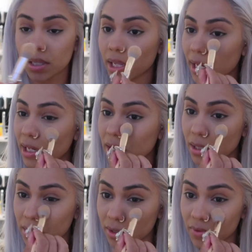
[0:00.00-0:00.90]
like
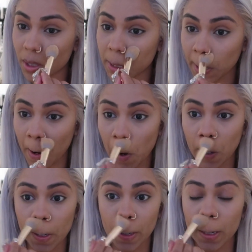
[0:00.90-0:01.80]
living on your
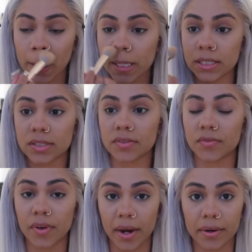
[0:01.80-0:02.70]
own, it's
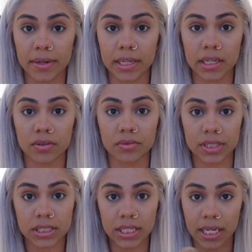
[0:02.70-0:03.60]
very
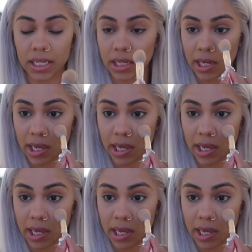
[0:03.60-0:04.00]
risk-taking,